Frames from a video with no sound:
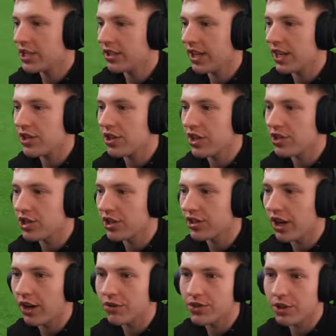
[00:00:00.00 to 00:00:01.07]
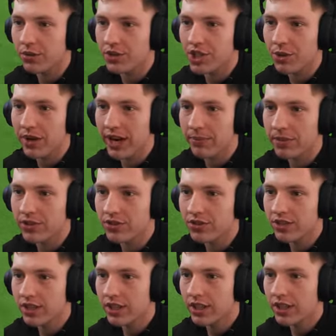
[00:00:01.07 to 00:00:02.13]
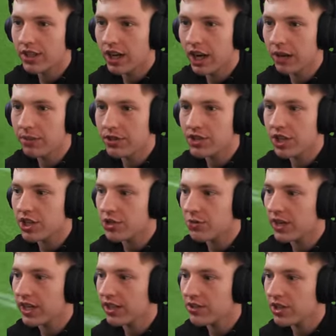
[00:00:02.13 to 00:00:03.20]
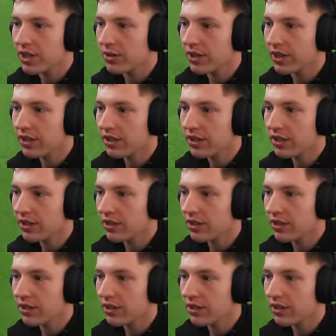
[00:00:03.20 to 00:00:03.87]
He's injured, though, so we'll see what happens. Oh, I'm just going to sweaty this anyway.